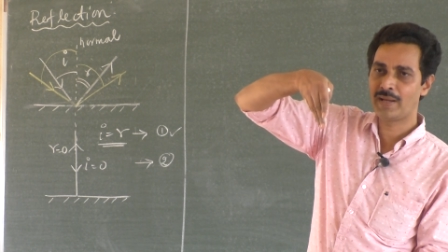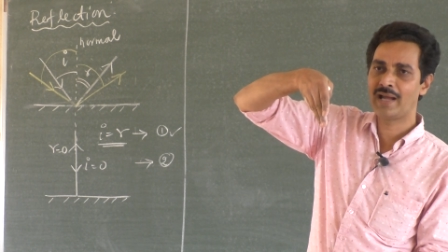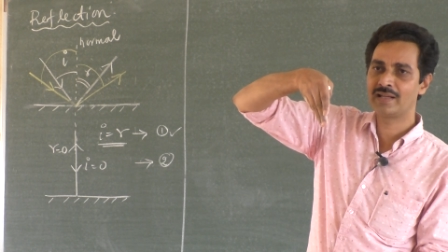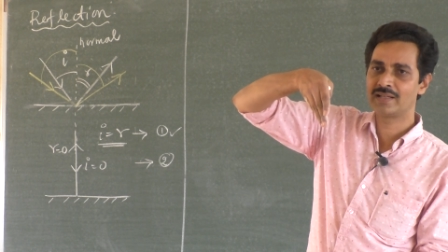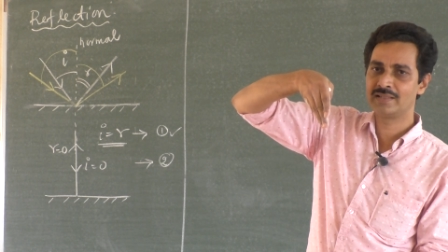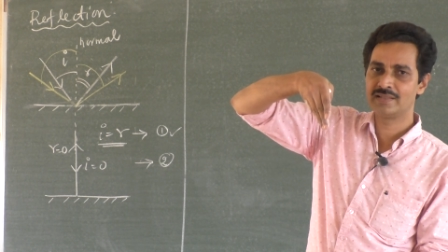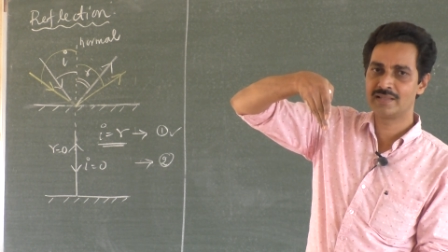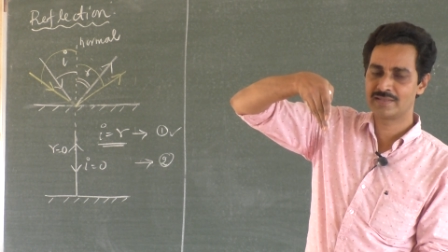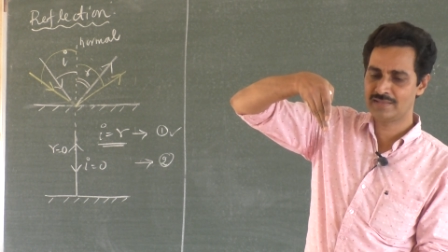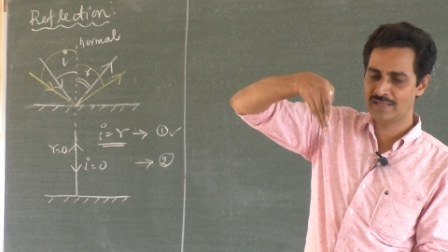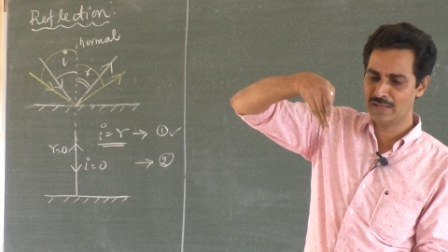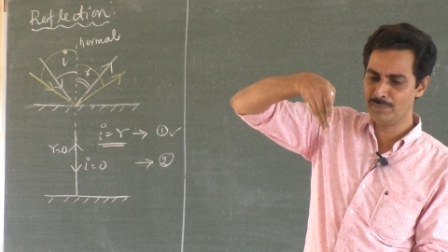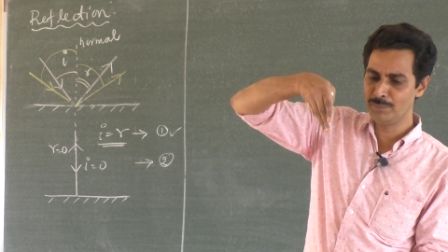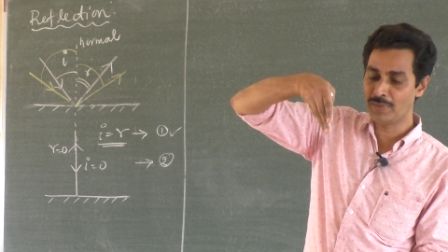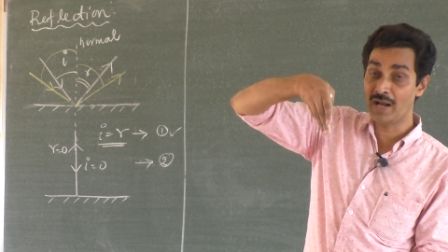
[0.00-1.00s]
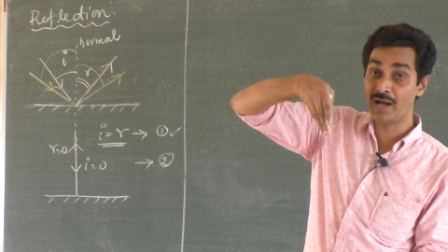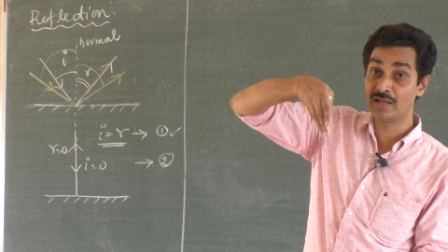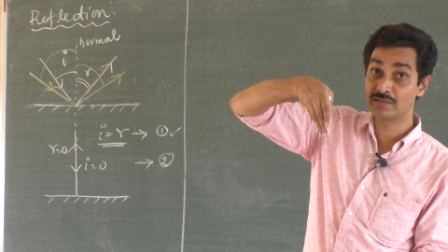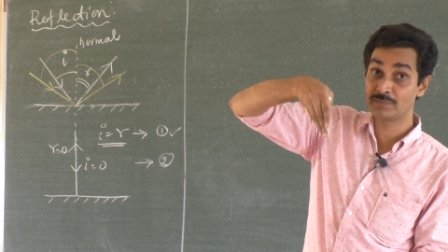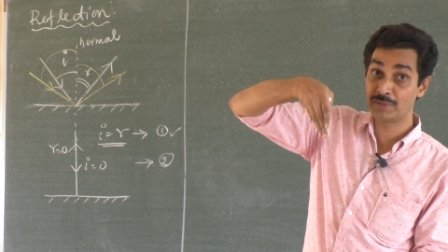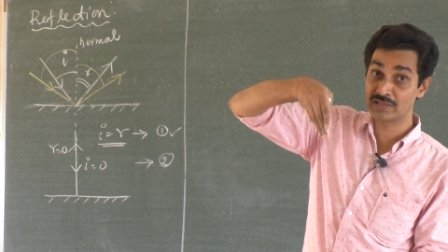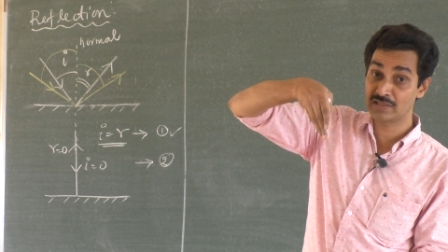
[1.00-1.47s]
back in the same
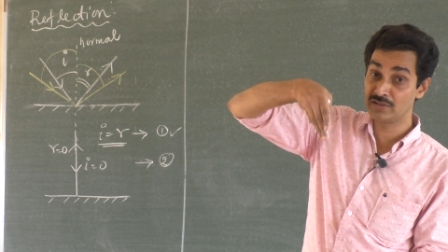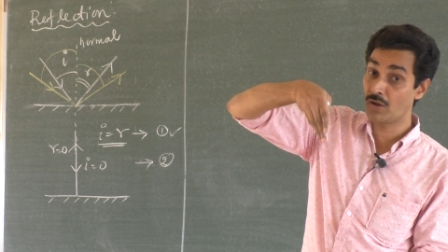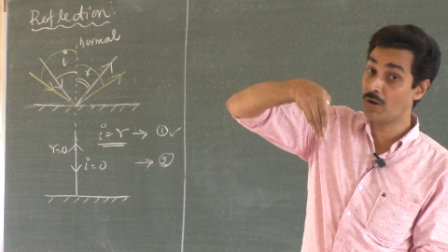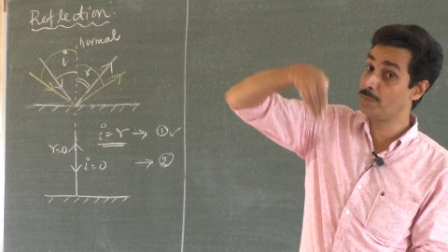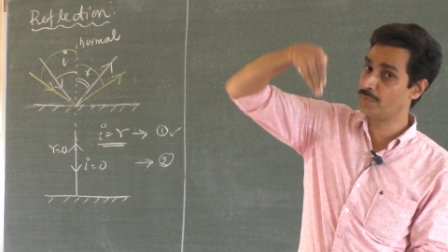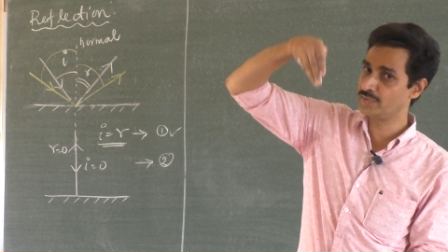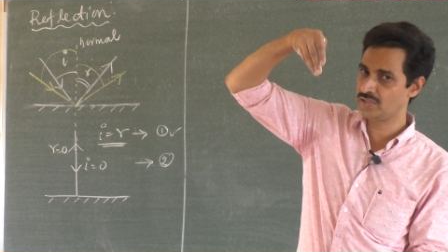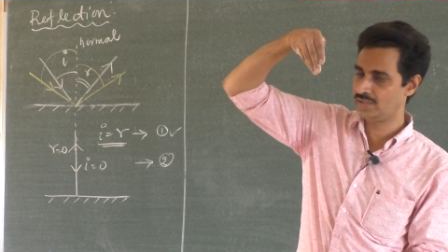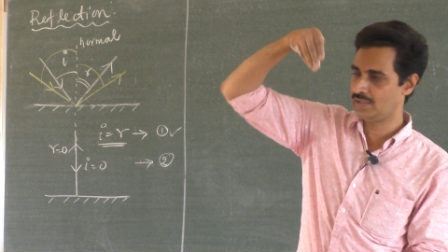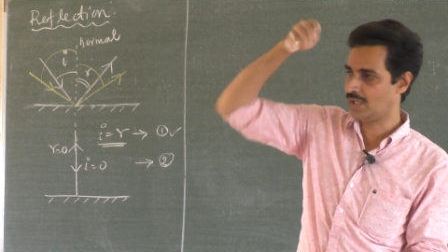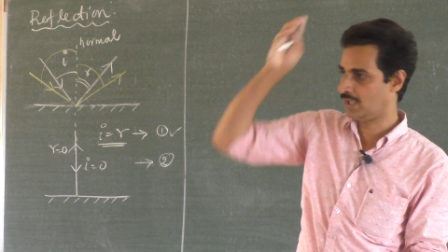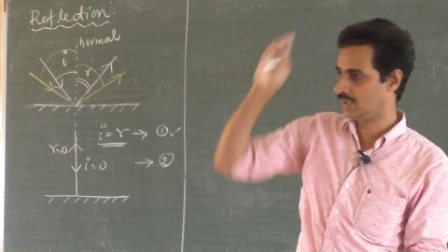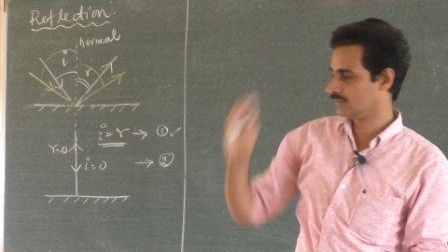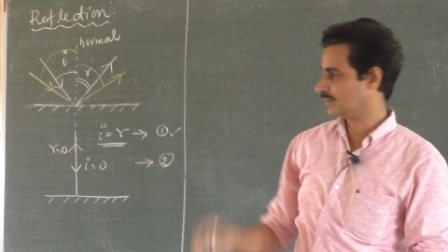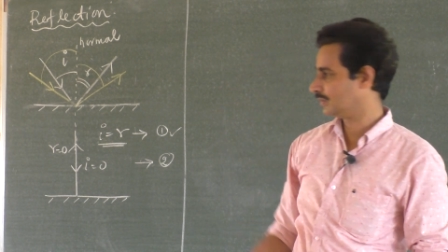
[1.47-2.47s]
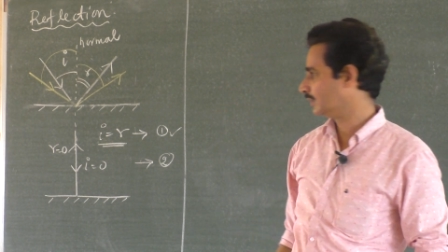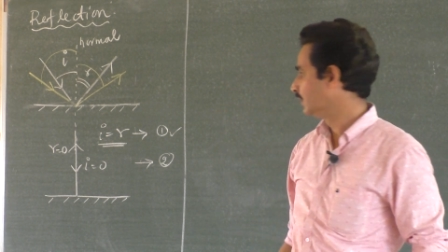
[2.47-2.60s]
path but in the opposite direction.